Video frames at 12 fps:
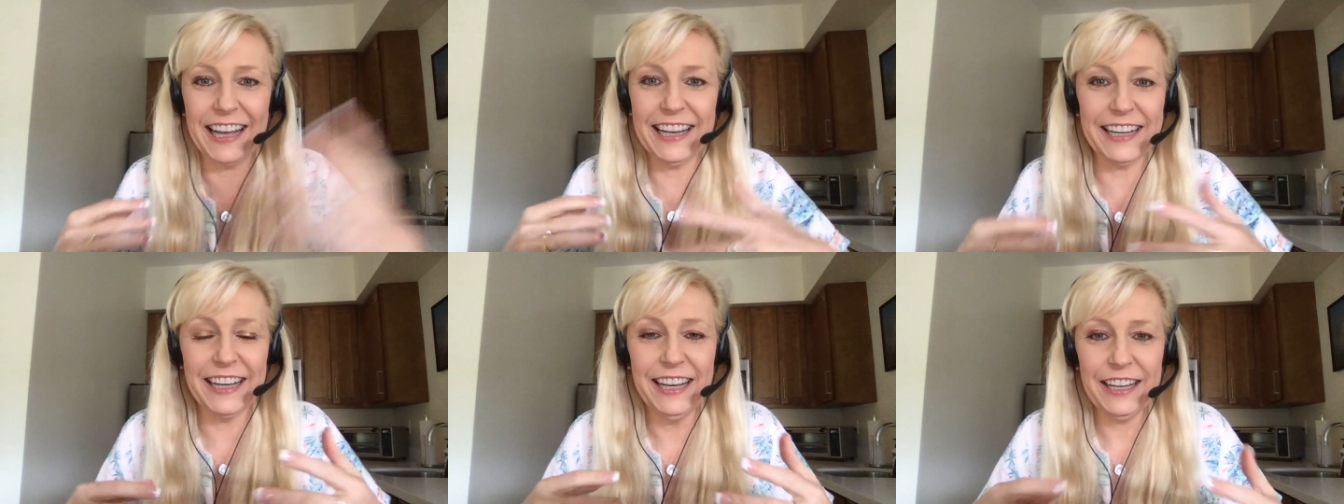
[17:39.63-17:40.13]

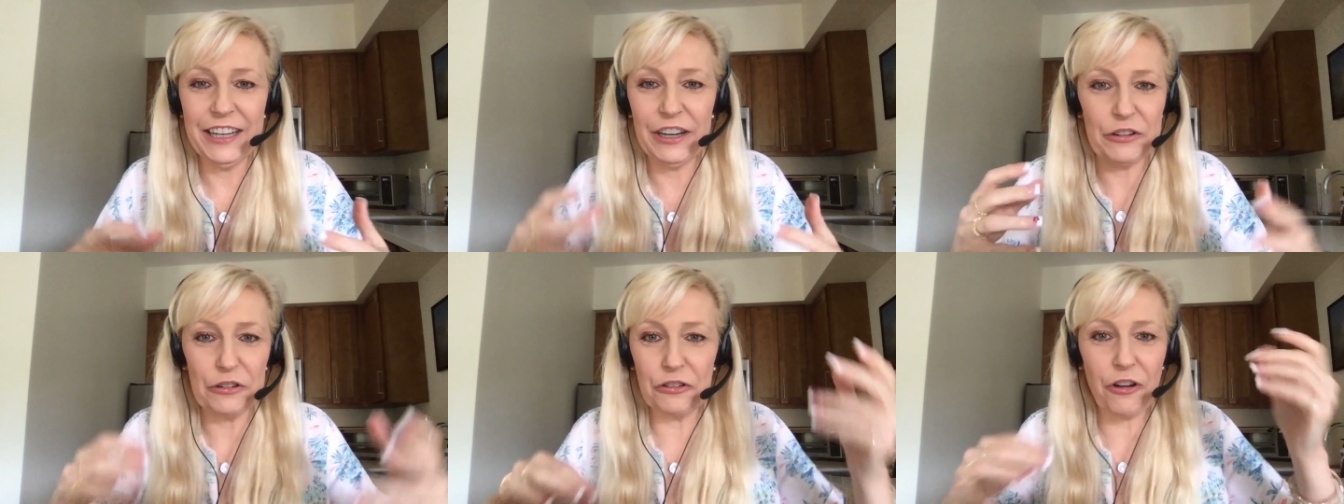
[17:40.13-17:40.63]
Like,
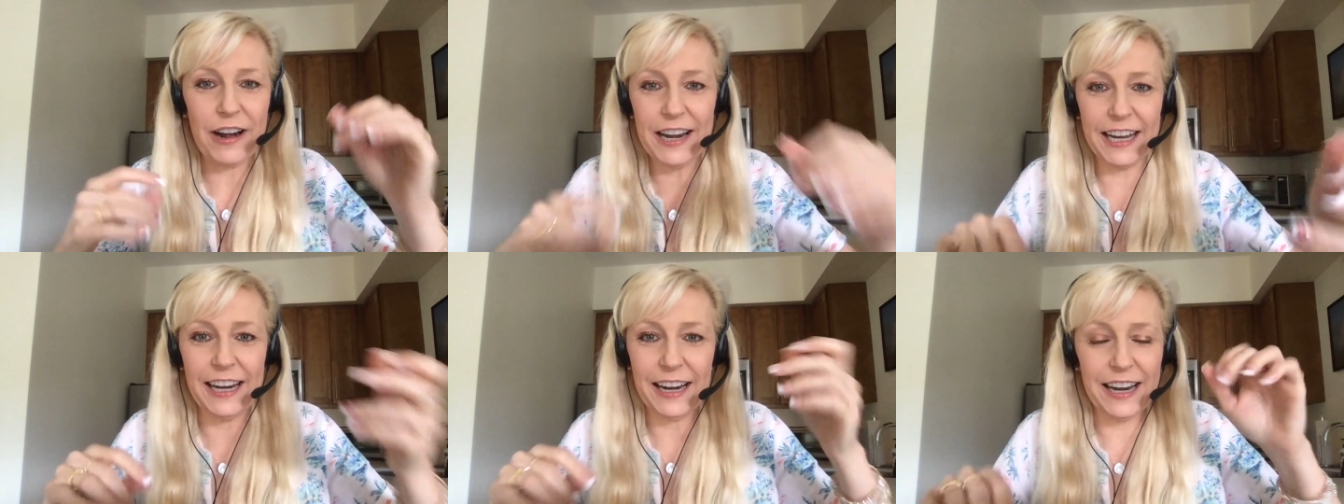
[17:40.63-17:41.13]
you know, you're
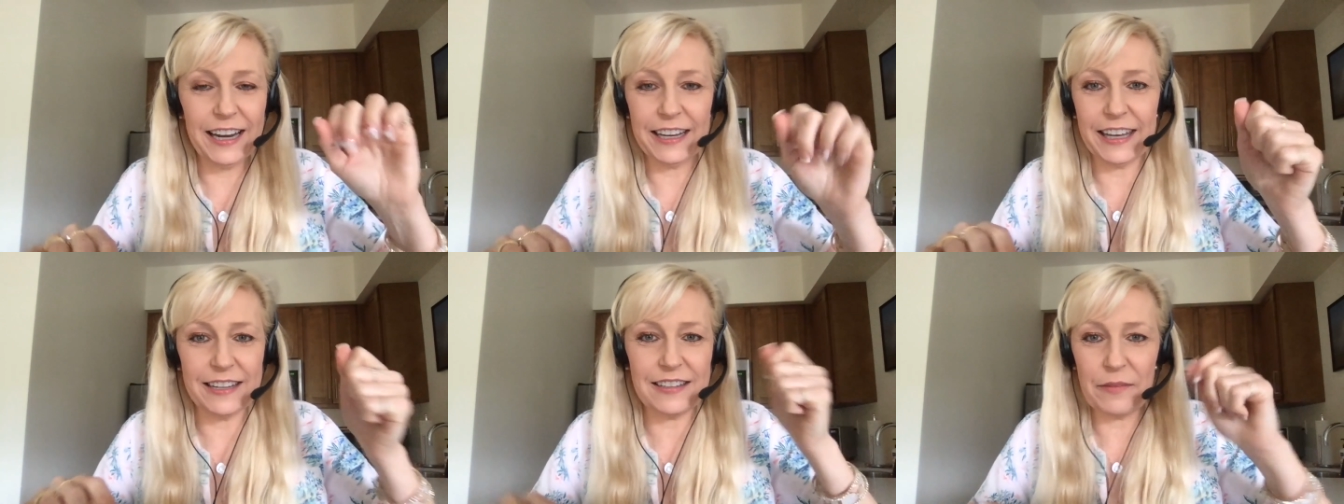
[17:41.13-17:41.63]
trying to get
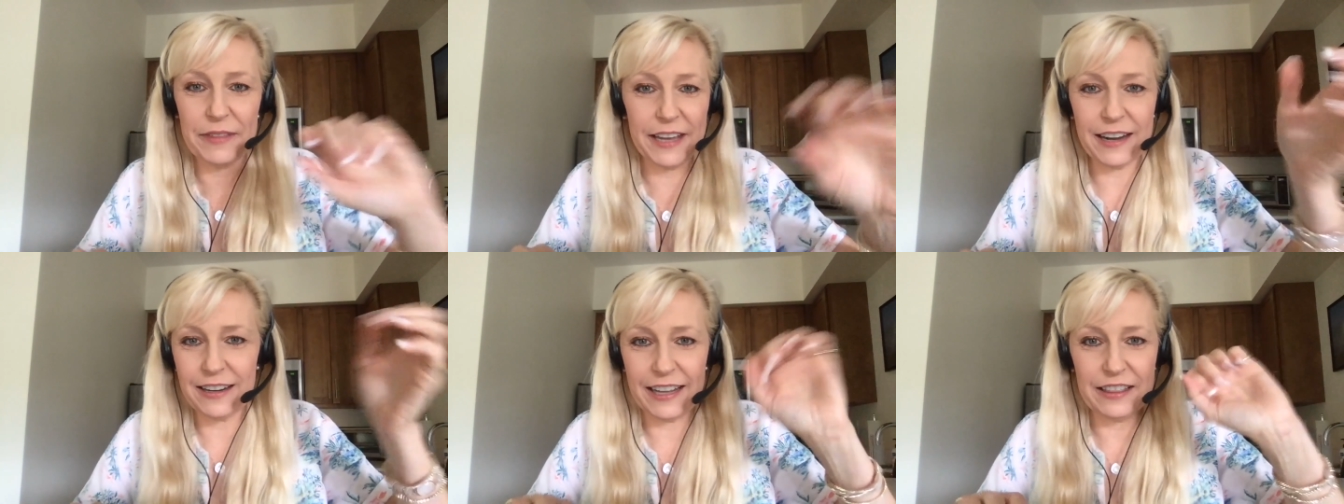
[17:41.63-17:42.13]
in, get
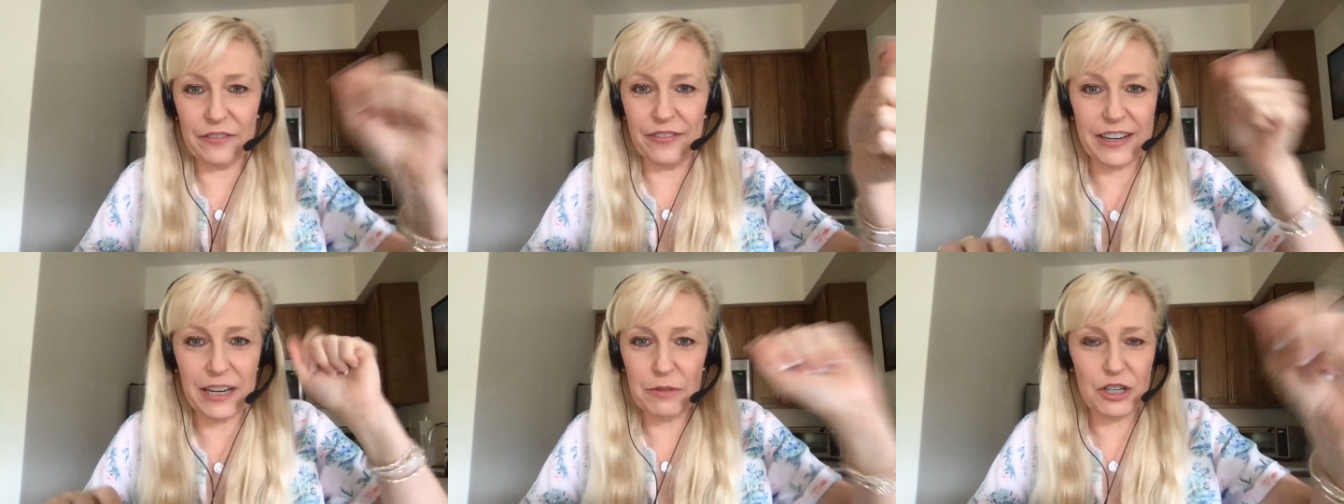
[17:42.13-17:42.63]
something out of like the
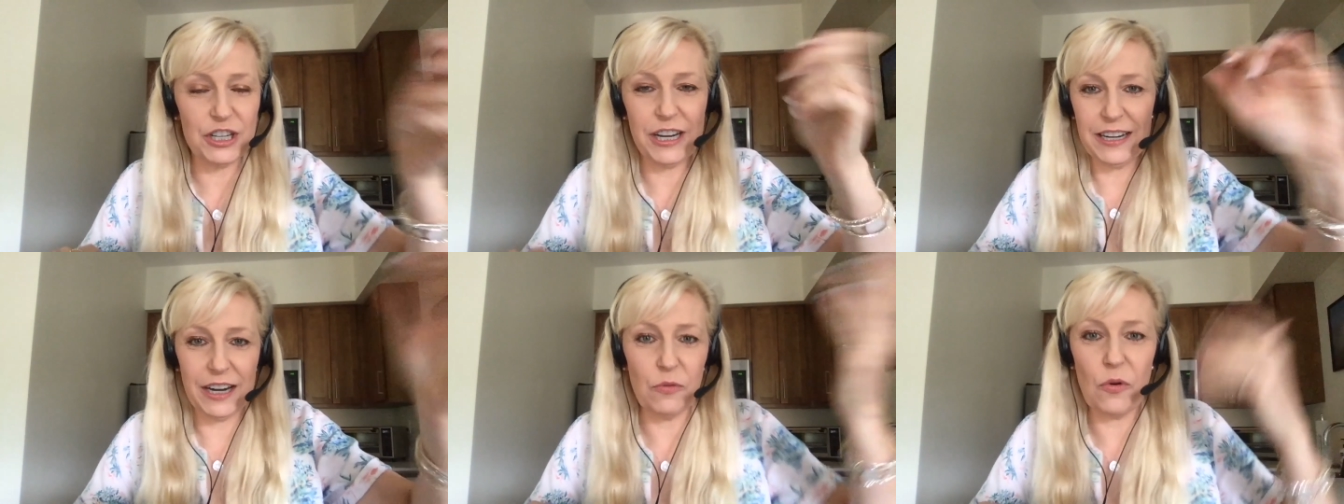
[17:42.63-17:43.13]
vending
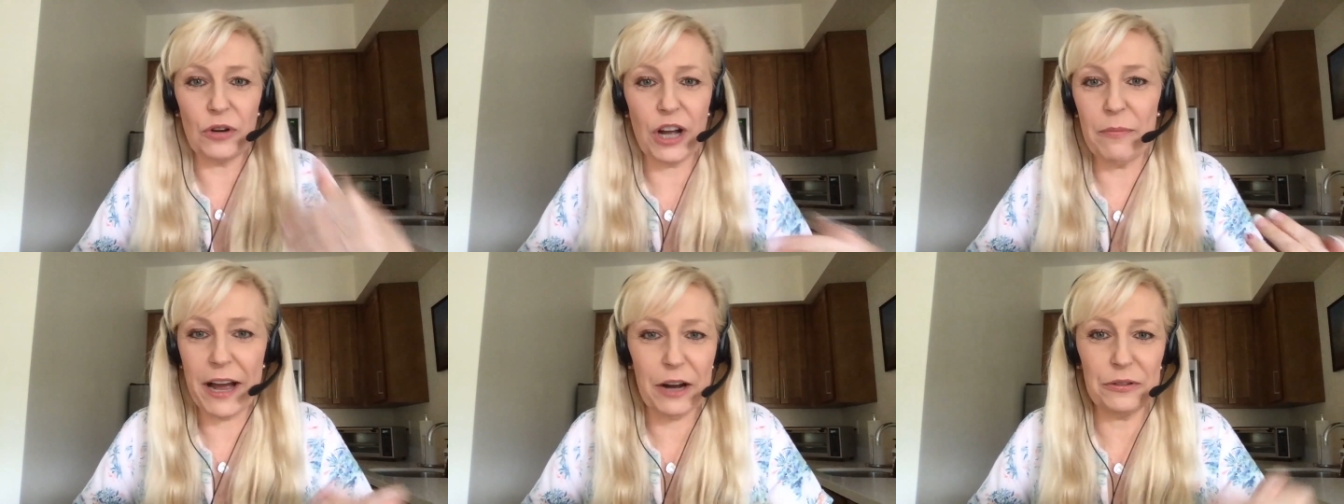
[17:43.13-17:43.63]
machine and it
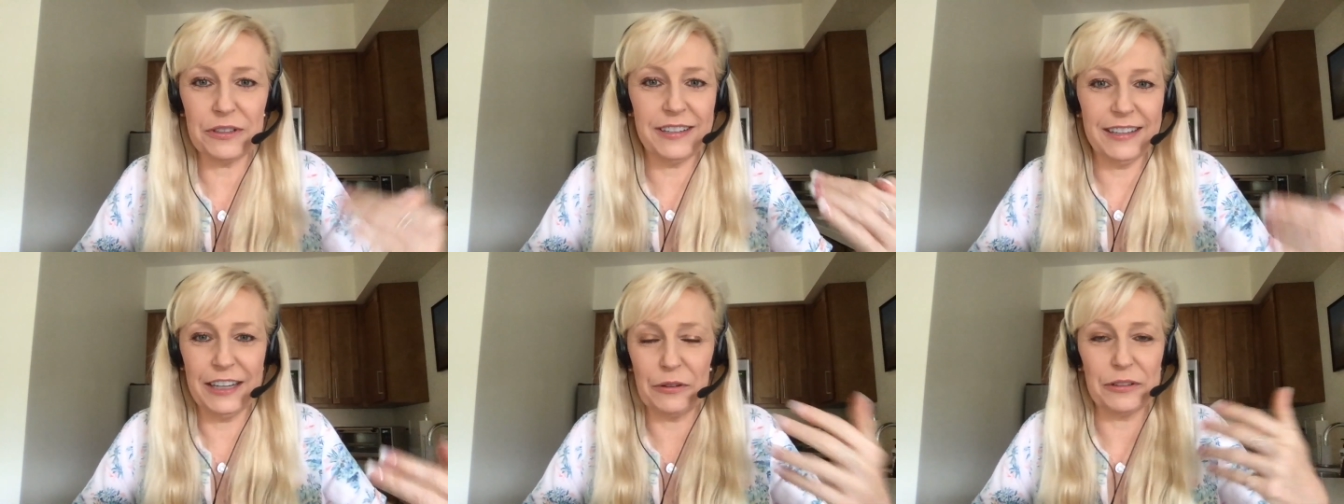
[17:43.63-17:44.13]
won't come
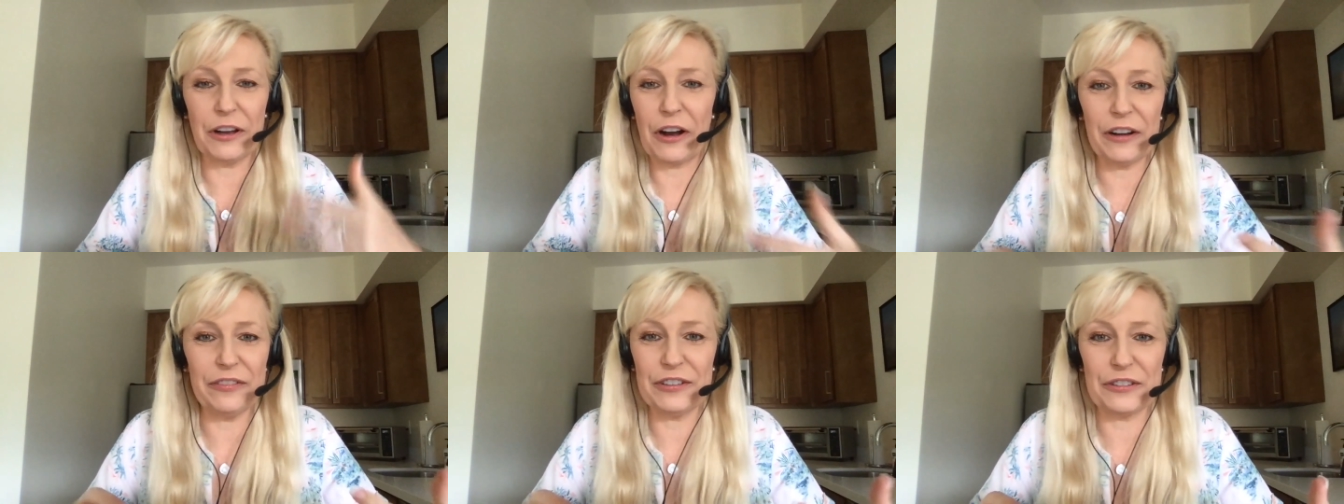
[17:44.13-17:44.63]
out, you know, at
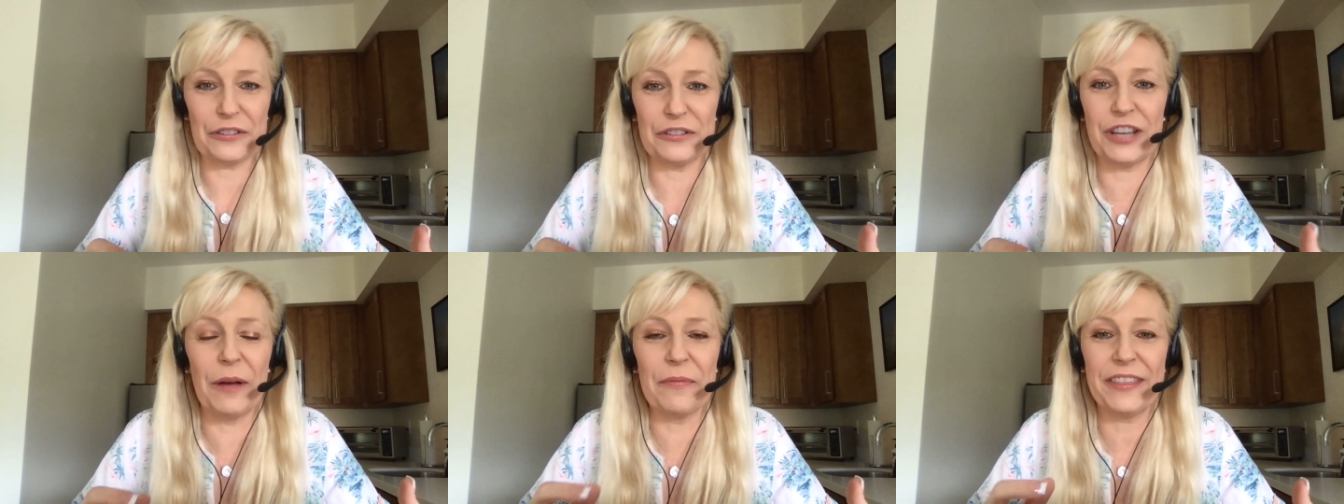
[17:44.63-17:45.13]
the office
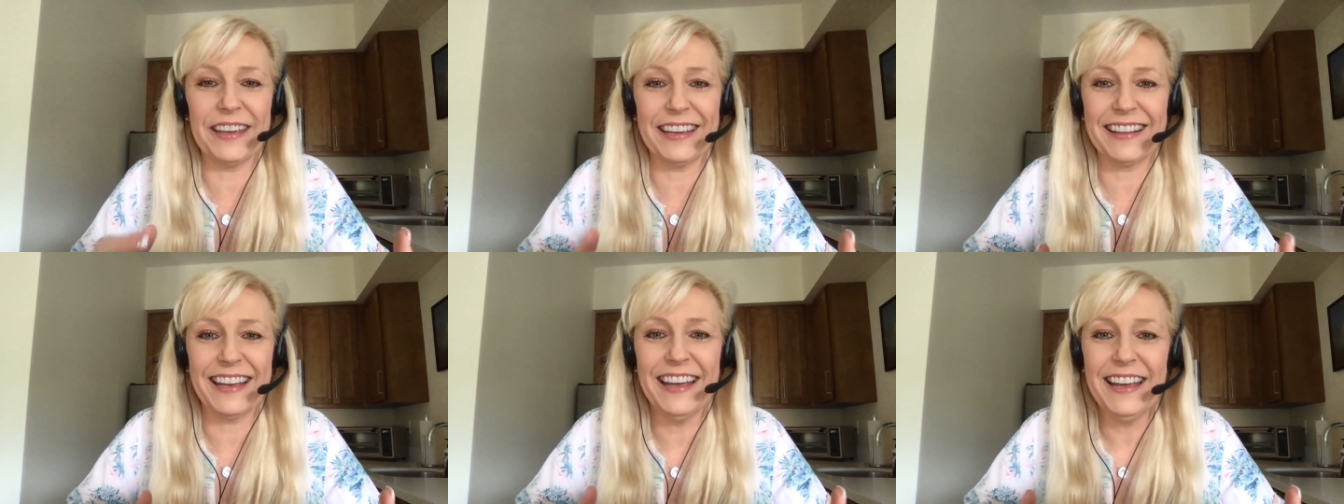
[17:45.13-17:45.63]
or
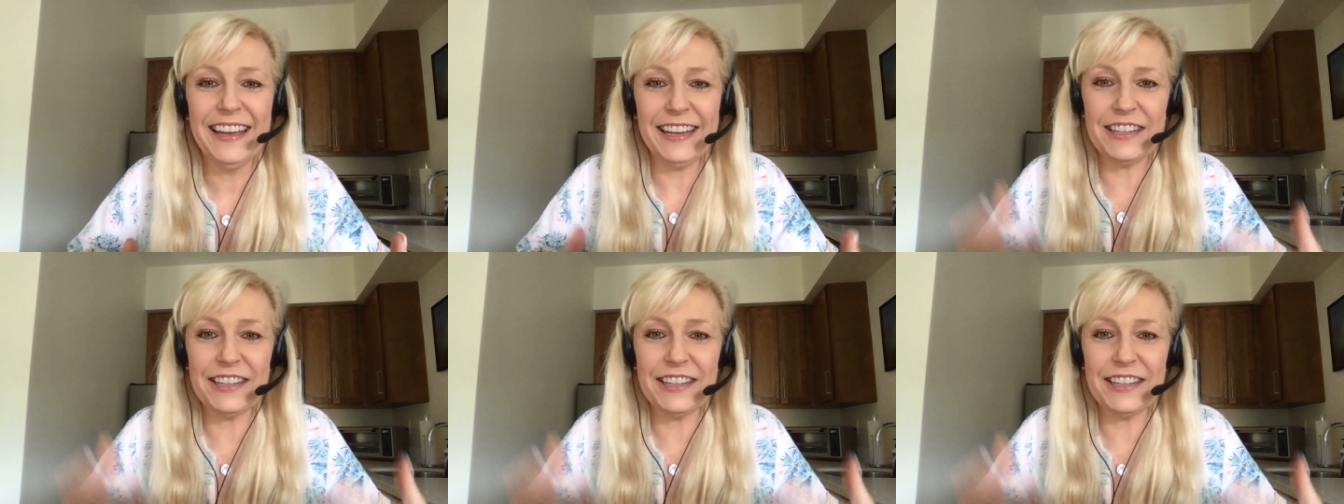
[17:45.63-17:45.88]
something. Like